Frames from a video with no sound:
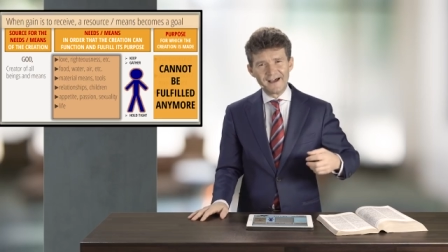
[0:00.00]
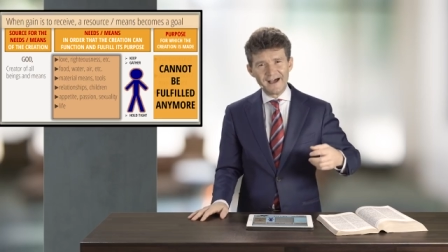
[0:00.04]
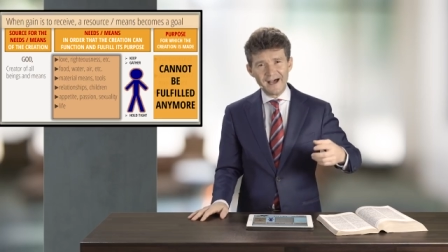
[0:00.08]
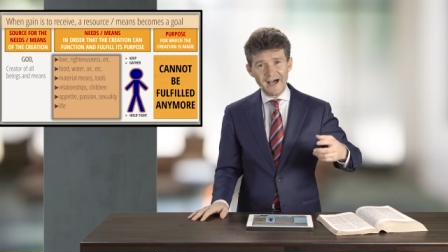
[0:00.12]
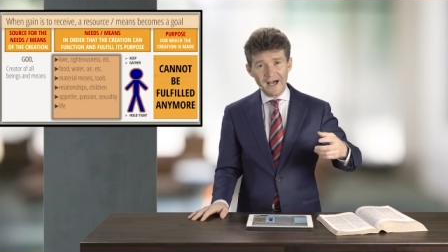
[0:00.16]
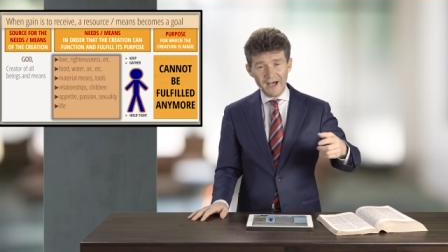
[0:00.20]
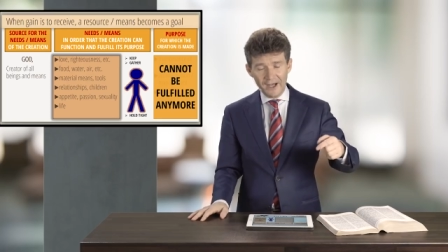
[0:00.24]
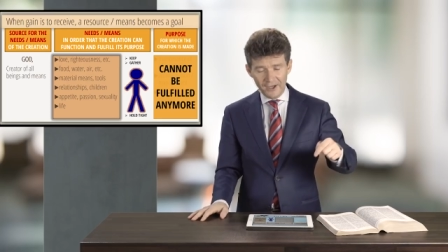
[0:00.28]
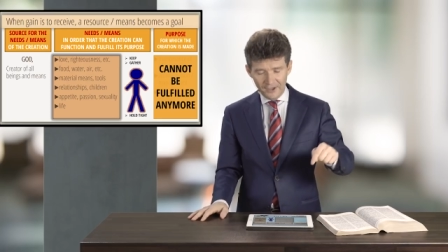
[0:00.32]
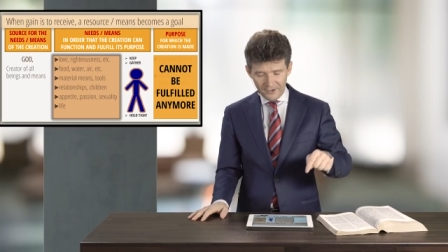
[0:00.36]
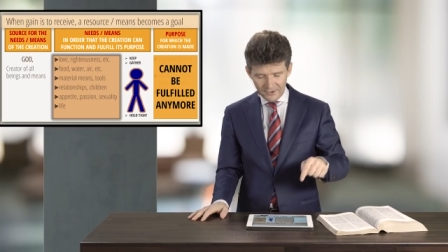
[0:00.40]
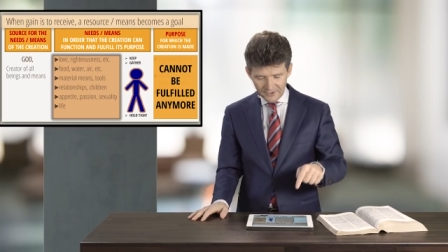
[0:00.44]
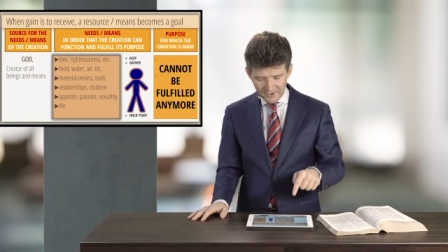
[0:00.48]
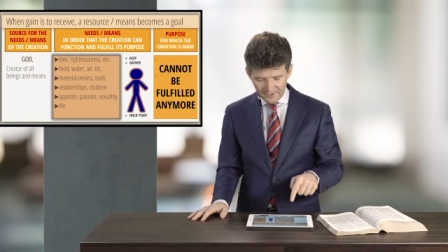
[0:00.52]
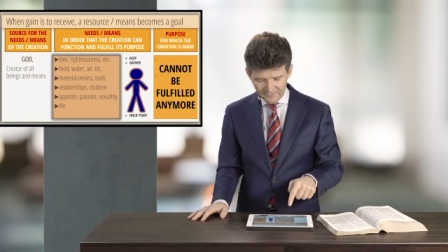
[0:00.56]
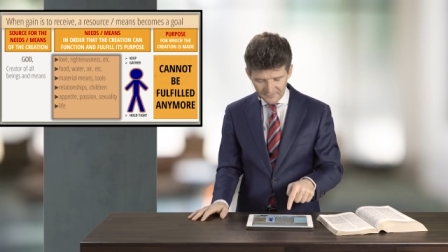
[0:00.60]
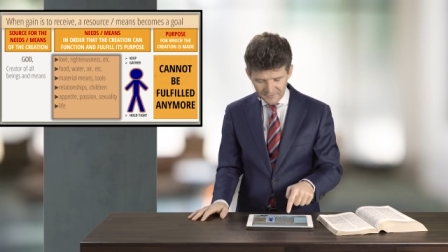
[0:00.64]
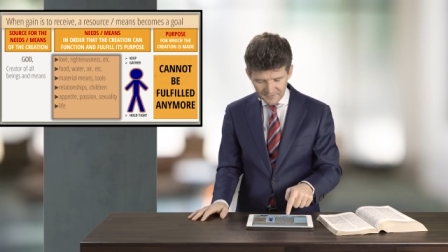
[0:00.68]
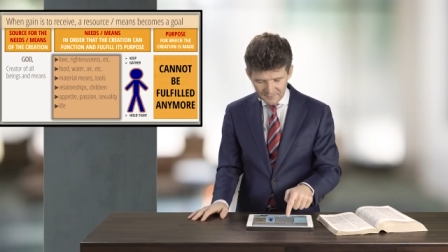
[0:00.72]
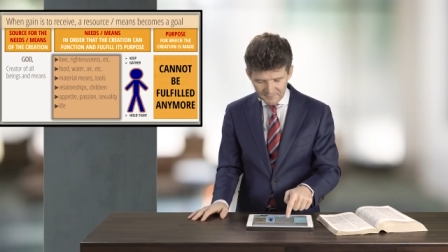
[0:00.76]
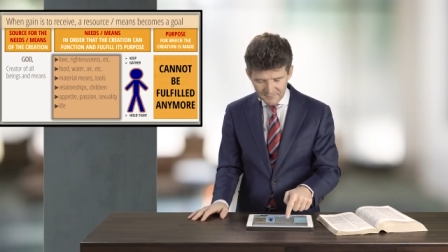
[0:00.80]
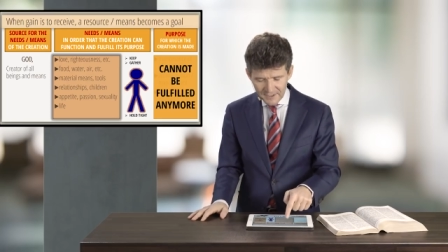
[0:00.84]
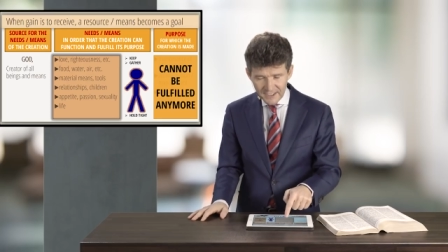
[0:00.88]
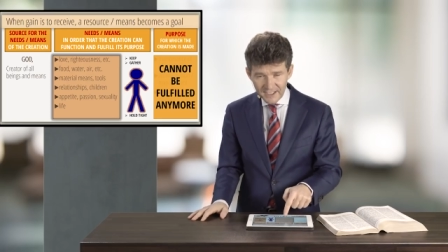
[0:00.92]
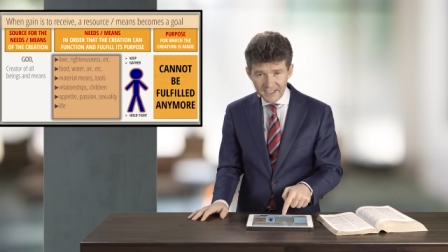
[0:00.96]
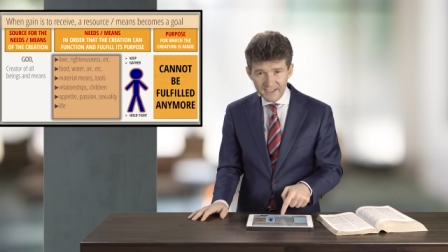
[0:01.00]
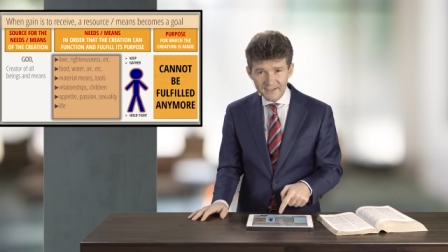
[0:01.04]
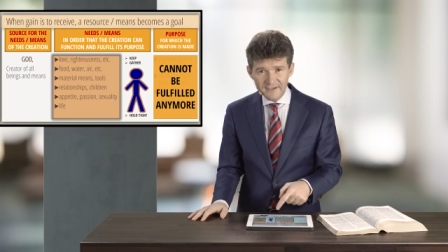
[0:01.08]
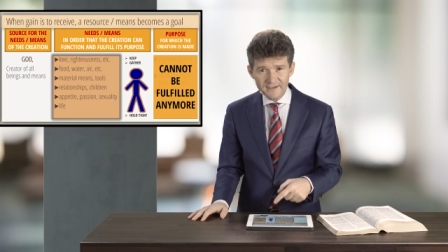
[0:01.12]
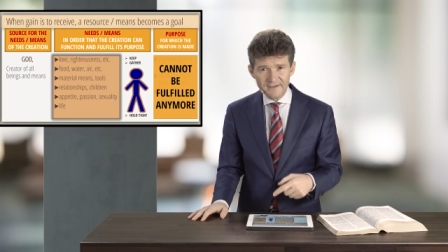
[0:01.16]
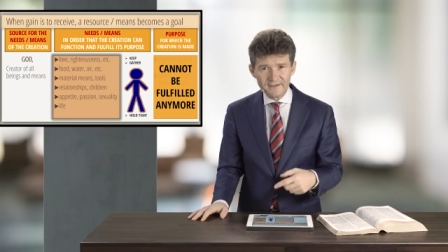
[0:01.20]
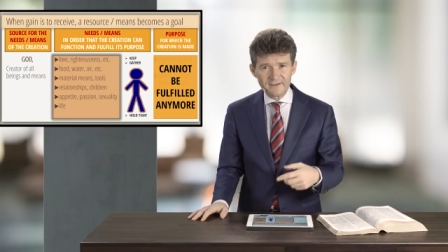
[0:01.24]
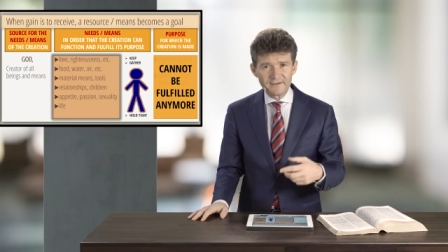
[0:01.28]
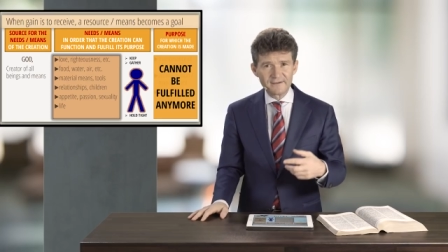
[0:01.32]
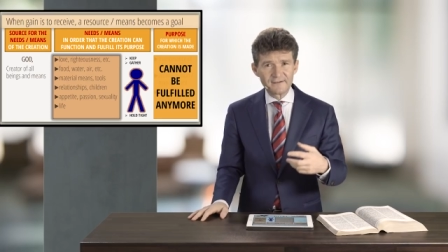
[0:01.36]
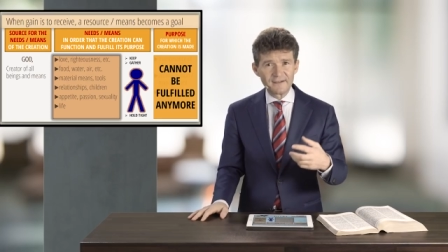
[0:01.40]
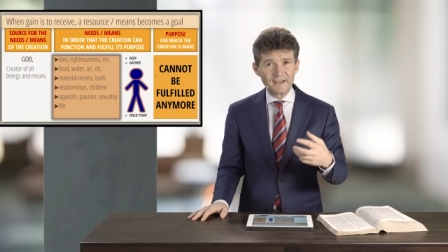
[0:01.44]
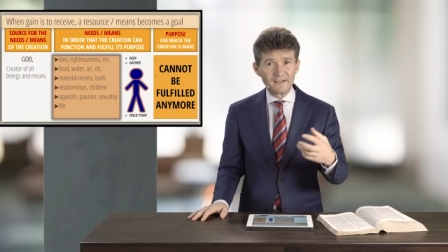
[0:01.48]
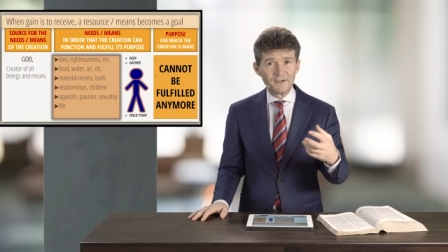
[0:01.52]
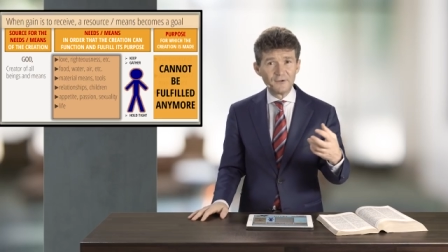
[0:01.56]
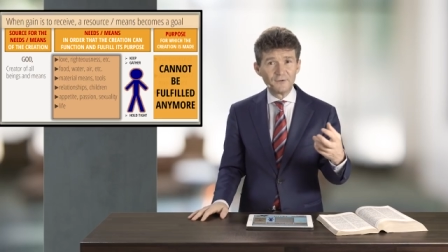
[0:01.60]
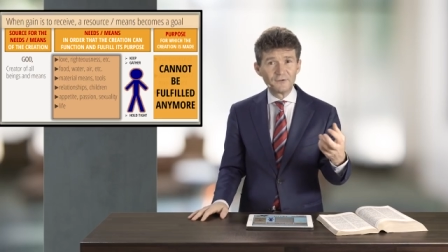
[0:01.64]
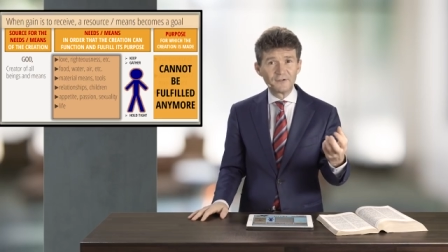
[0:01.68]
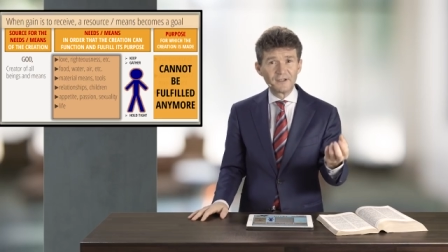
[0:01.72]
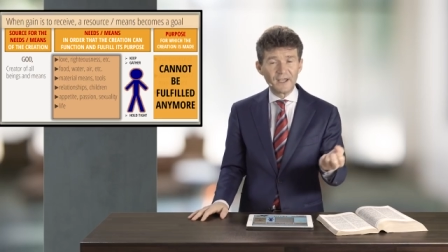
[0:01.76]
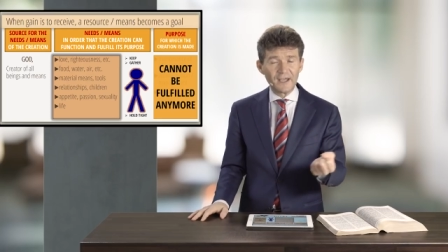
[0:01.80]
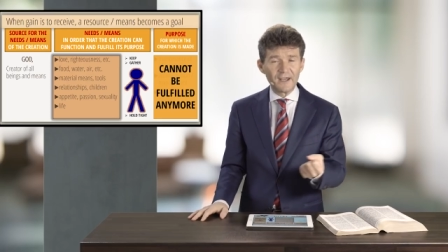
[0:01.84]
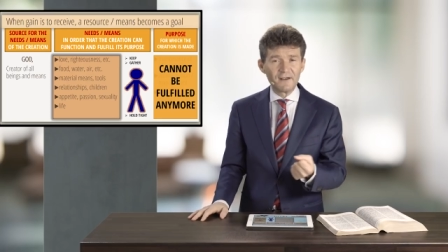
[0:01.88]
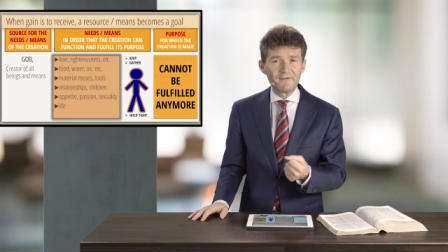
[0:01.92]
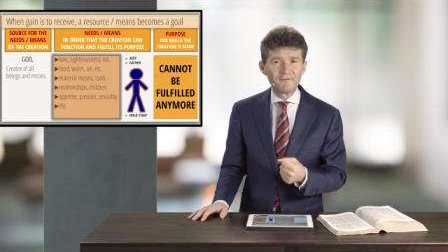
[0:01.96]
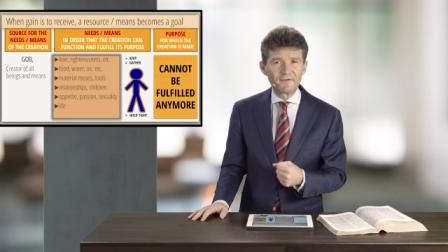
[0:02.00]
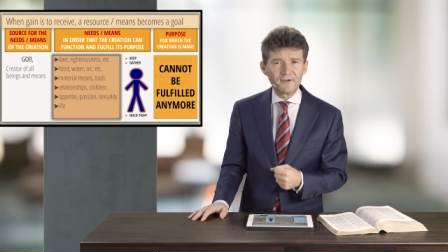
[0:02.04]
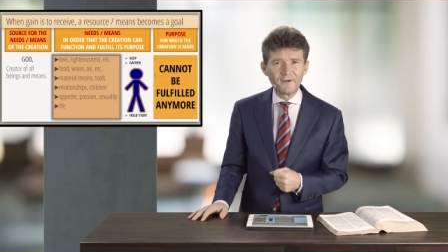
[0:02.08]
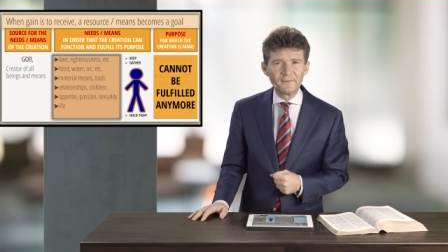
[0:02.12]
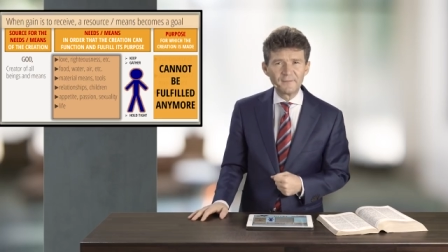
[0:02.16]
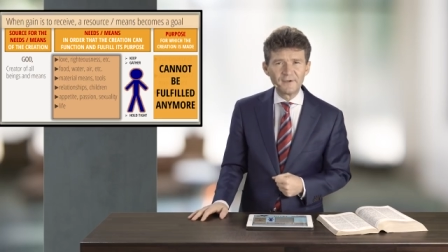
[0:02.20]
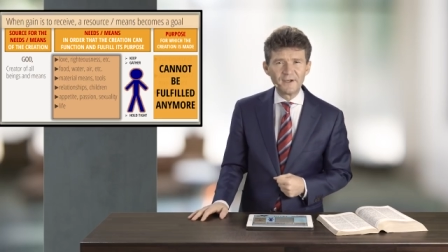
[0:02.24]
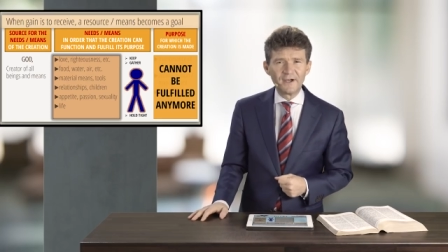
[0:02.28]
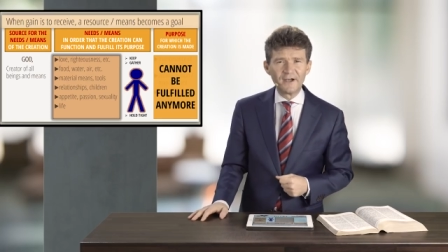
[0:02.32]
out of the means that you take from